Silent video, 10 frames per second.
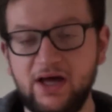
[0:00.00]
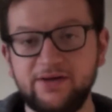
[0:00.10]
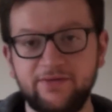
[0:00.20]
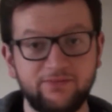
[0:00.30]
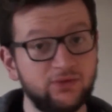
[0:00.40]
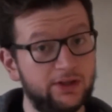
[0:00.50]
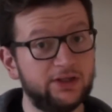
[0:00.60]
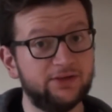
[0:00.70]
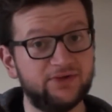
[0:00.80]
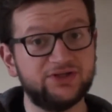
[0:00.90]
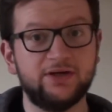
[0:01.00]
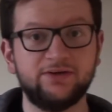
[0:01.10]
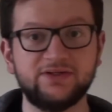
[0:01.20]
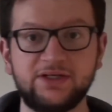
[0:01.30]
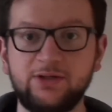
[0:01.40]
any of you have not heard of this
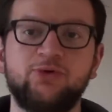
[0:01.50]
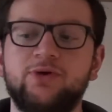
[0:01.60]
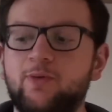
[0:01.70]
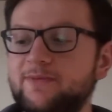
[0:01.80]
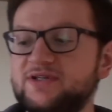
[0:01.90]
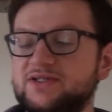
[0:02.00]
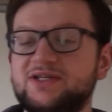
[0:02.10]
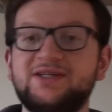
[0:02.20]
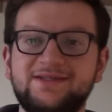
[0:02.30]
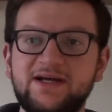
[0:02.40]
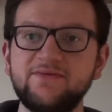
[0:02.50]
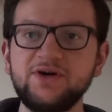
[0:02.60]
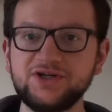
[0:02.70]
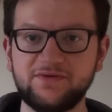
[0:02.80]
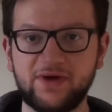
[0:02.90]
yet, not seen it on the Bruno websites, this is their
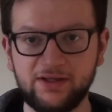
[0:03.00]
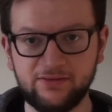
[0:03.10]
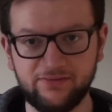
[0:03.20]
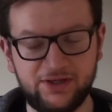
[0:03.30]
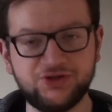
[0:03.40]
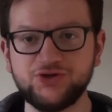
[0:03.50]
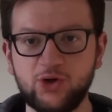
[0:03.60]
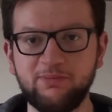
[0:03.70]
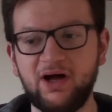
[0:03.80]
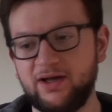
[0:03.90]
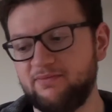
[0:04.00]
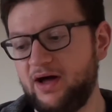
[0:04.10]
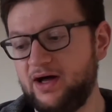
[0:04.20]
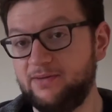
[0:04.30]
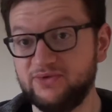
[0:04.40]
version of kind of Enjoy By,
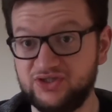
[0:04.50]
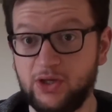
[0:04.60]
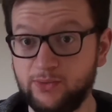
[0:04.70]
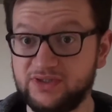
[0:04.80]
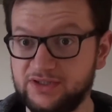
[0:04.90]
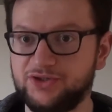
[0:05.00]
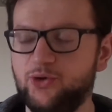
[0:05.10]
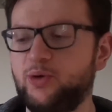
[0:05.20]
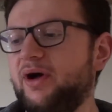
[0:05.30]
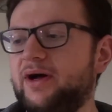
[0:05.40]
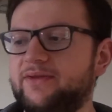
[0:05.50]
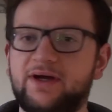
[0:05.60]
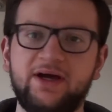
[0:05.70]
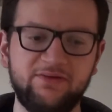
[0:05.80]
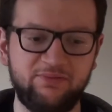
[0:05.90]
uh, Stones Enjoy By,
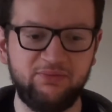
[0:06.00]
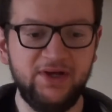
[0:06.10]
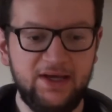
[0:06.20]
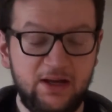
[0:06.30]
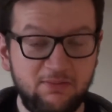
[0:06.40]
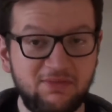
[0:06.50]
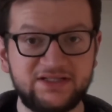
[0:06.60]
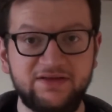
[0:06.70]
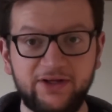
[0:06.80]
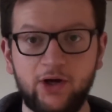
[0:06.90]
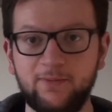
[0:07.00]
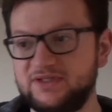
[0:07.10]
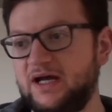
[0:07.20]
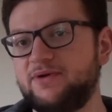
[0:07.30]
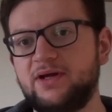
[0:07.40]
that kind of massively type
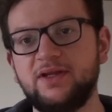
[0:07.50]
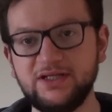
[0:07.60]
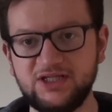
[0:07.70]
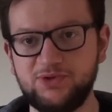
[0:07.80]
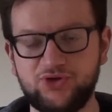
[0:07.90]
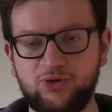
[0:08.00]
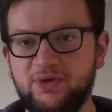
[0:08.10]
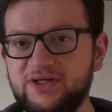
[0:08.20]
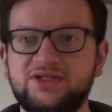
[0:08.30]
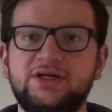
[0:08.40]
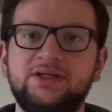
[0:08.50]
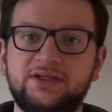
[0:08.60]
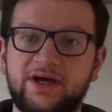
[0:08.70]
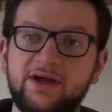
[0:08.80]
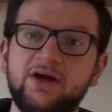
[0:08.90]
IPA that needs to be drunk by a certain
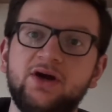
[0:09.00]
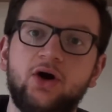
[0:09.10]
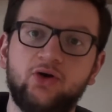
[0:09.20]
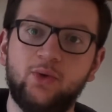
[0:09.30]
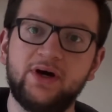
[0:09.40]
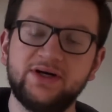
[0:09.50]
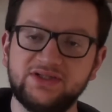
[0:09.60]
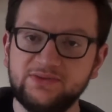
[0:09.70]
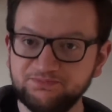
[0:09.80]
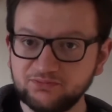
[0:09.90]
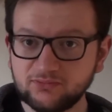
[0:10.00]
date, otherwise